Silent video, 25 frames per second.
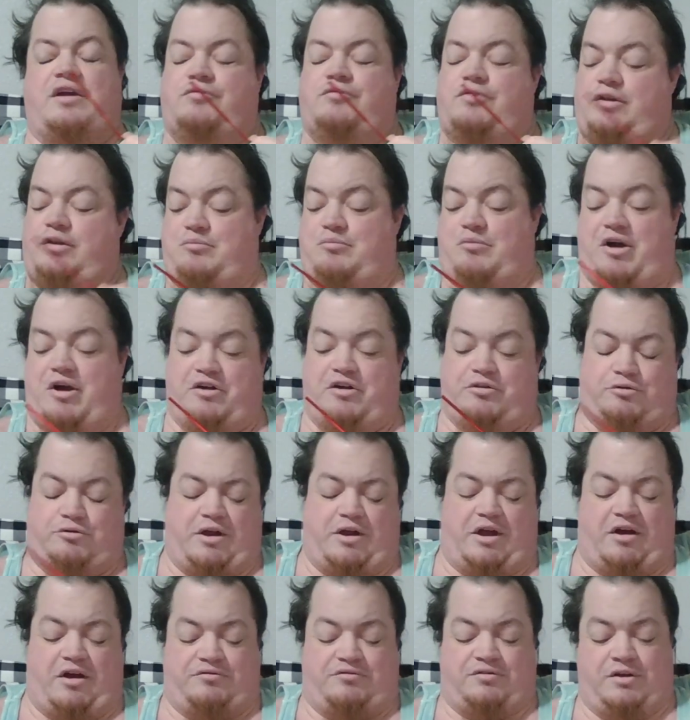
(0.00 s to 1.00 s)
Thankfully, my
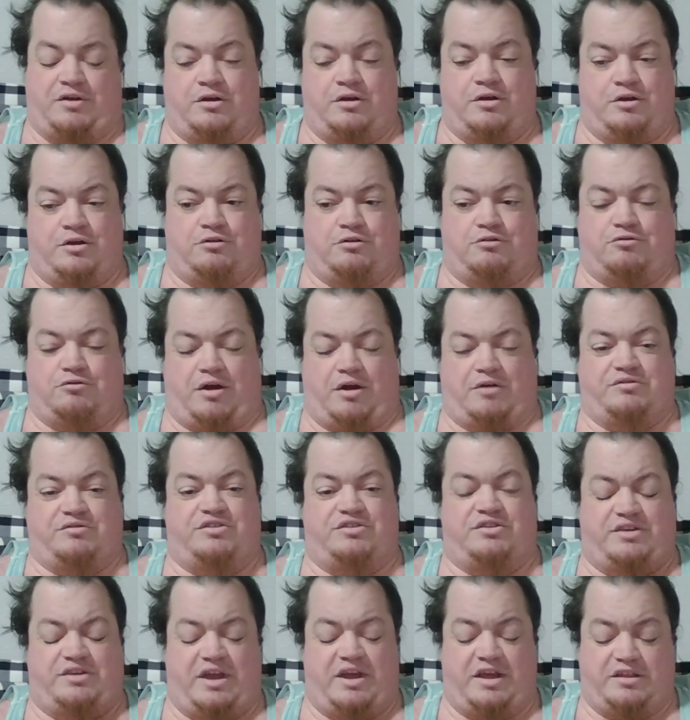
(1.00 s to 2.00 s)
other half
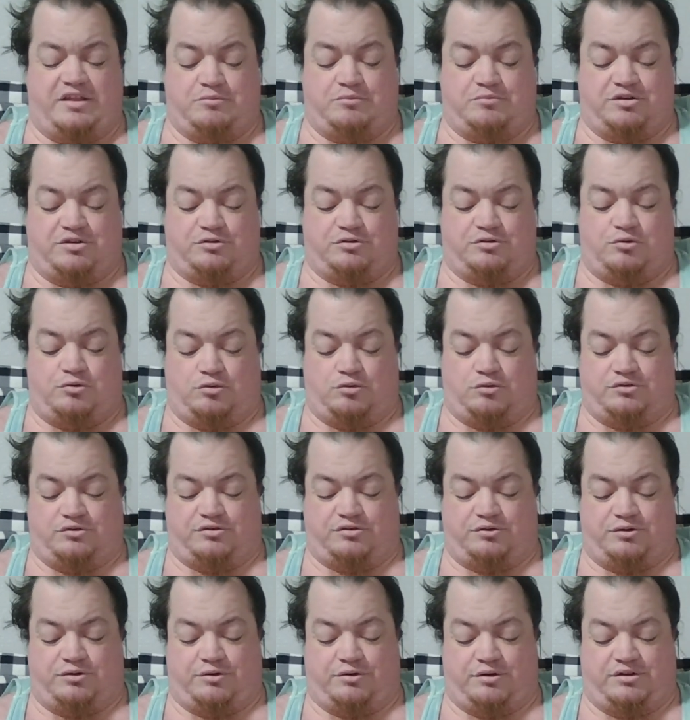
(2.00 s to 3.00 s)
drives to take them to
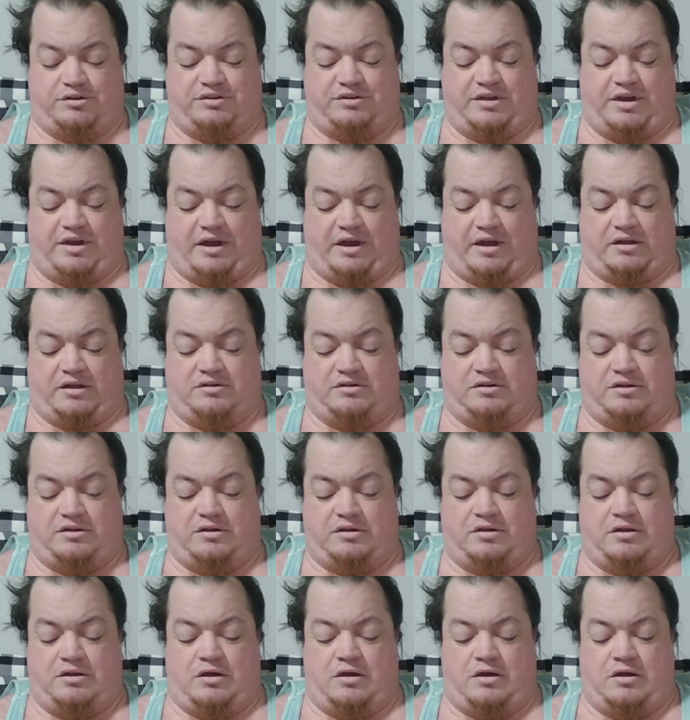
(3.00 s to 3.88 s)
school, so there is that.